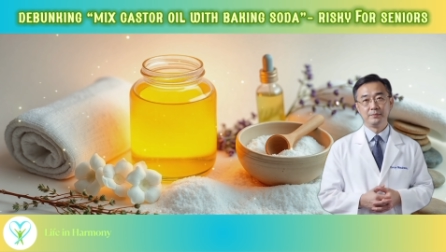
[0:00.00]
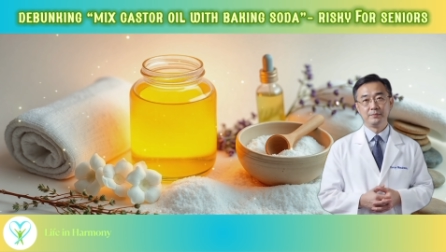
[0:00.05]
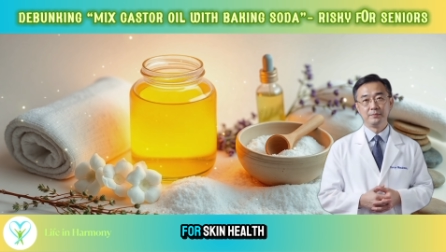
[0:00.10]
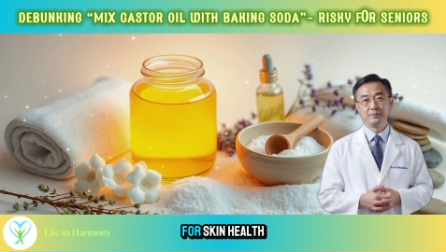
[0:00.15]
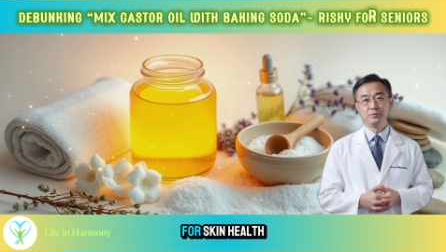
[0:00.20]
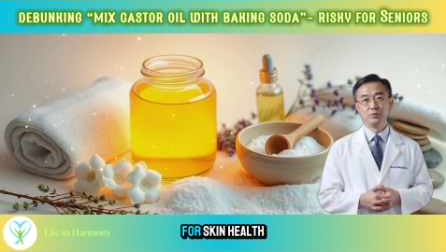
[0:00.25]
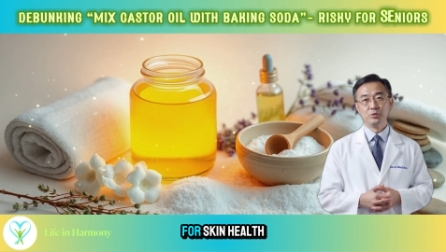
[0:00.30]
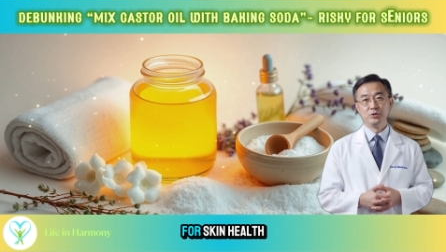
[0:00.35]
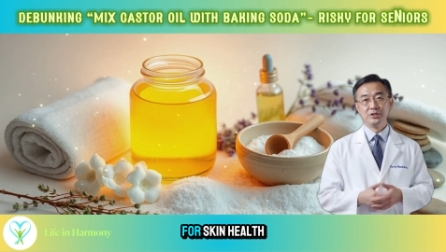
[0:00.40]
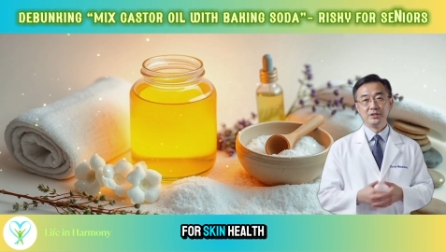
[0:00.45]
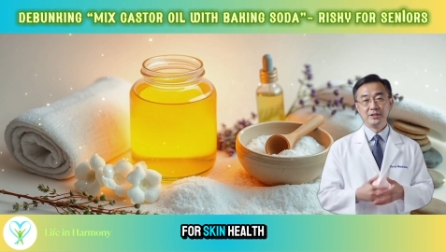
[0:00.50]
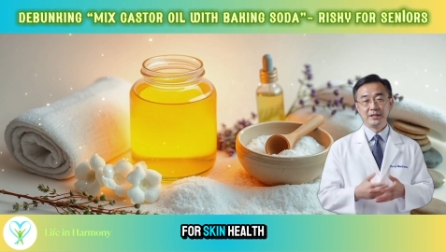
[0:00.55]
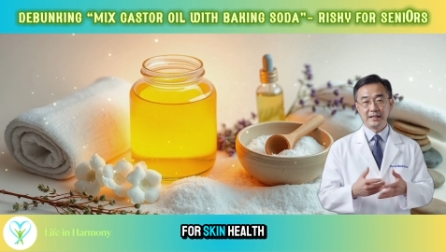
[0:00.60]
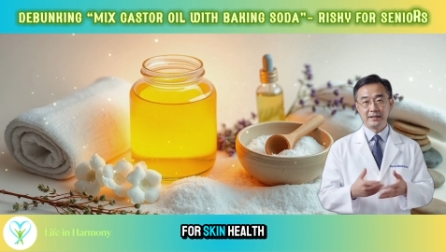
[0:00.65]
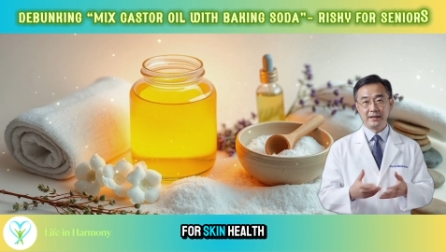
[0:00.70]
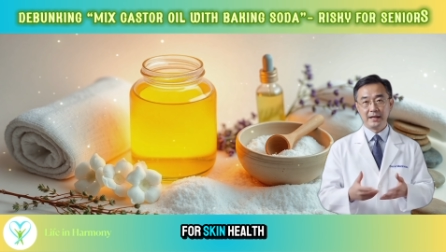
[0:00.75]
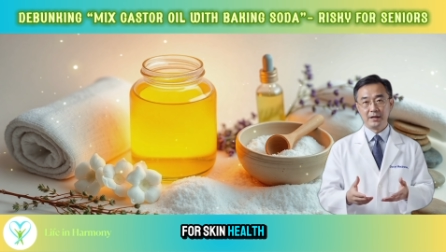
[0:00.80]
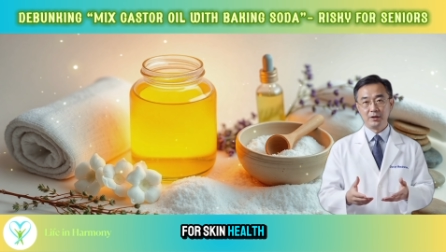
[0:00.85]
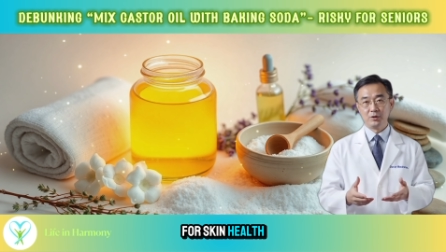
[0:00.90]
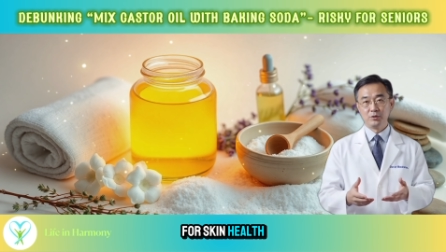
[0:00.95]
For
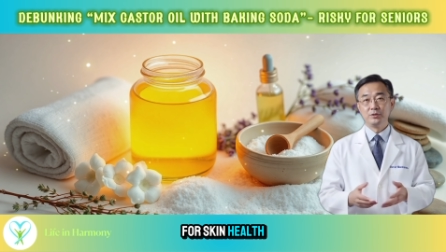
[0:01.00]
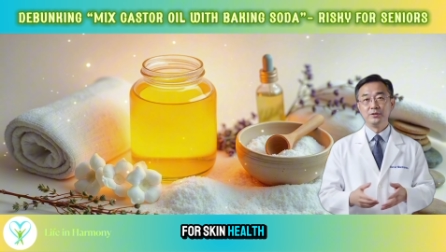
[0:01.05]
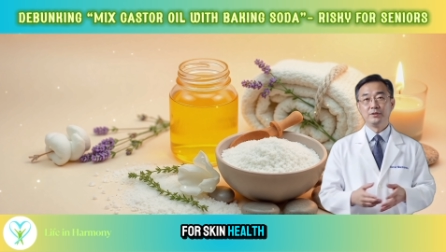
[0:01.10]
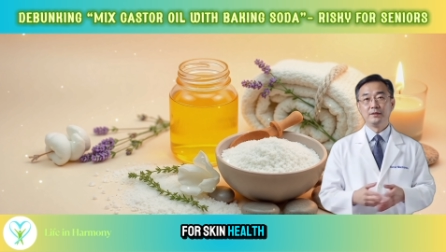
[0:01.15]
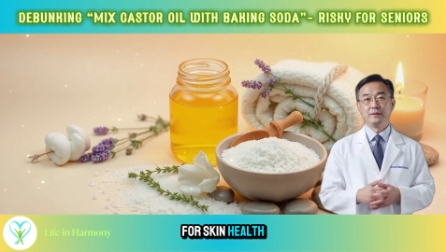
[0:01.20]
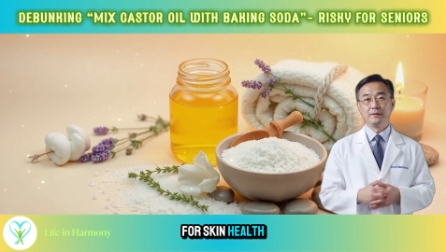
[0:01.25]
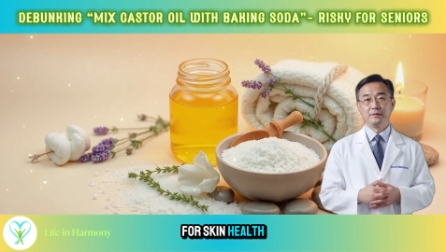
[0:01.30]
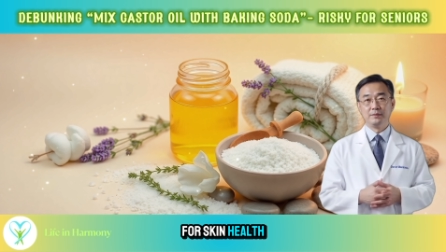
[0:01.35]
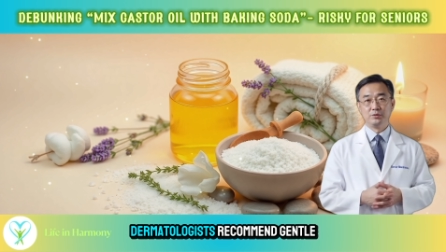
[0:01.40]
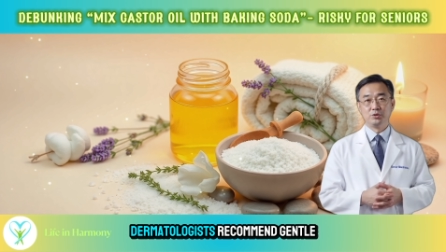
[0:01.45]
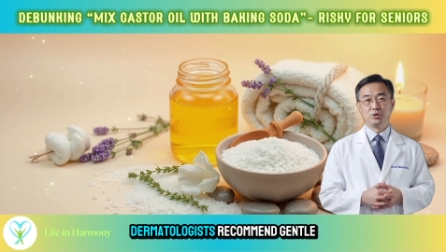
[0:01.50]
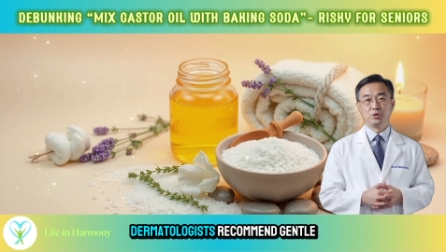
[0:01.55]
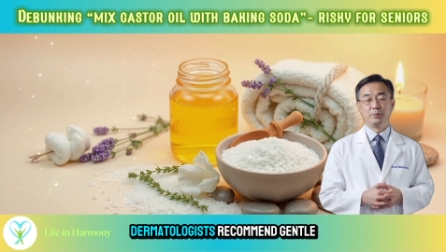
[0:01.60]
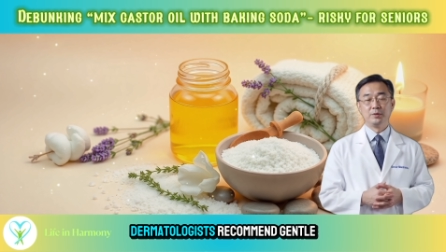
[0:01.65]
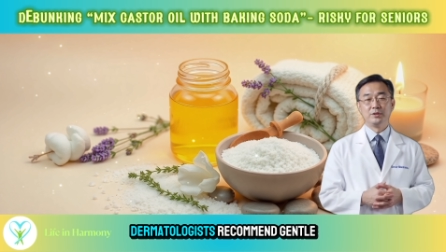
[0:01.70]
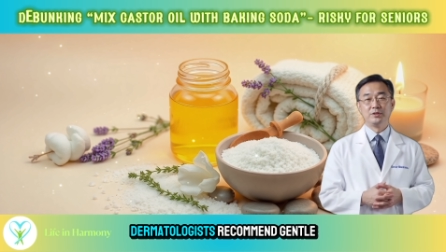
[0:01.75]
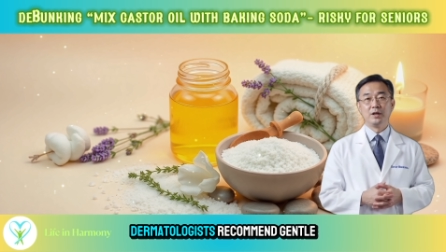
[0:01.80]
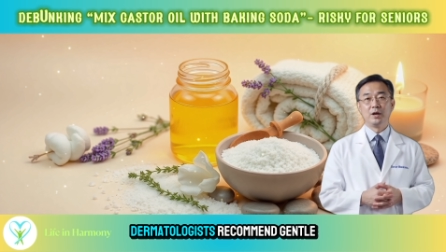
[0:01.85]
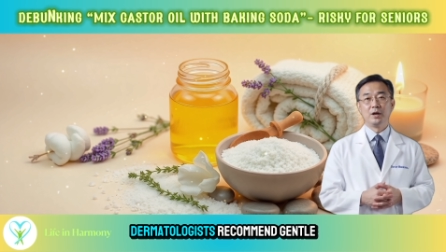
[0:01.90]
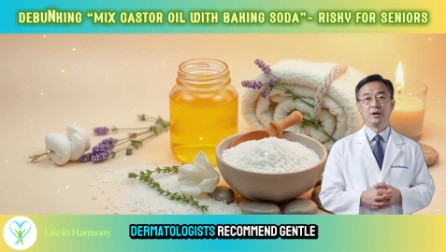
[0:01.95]
skin health,
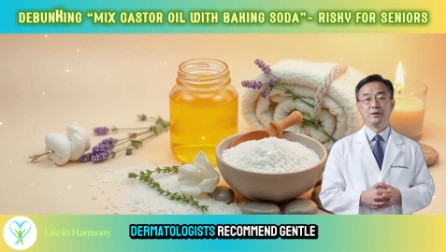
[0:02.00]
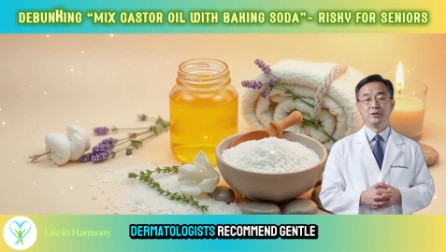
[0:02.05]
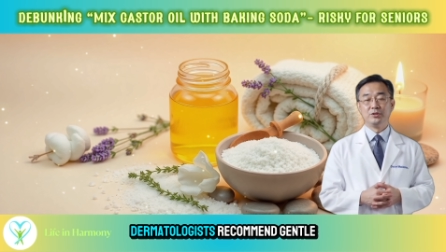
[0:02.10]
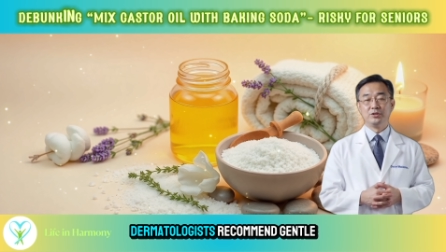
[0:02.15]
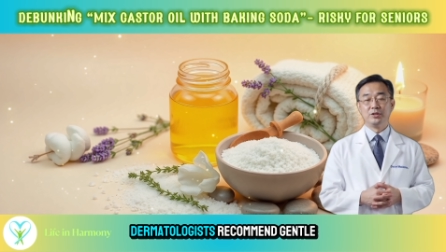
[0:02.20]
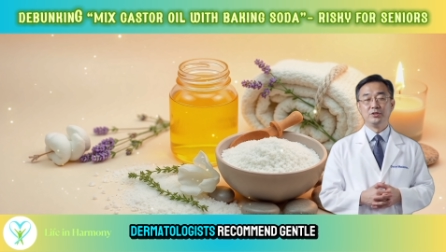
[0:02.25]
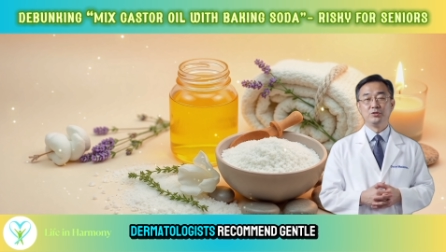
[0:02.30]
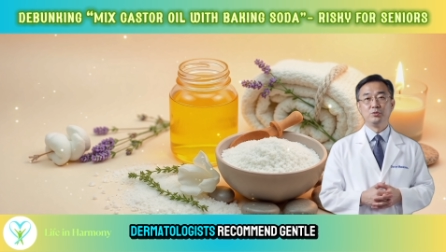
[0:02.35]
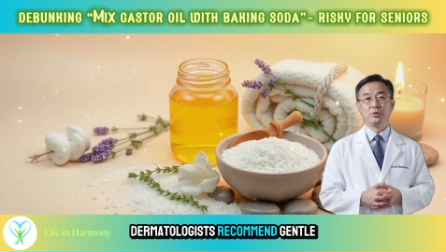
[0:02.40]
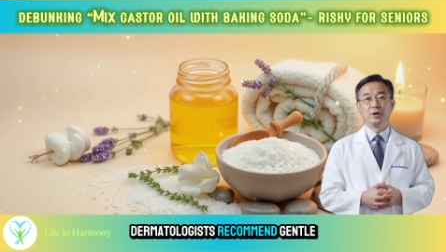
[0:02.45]
dermatologists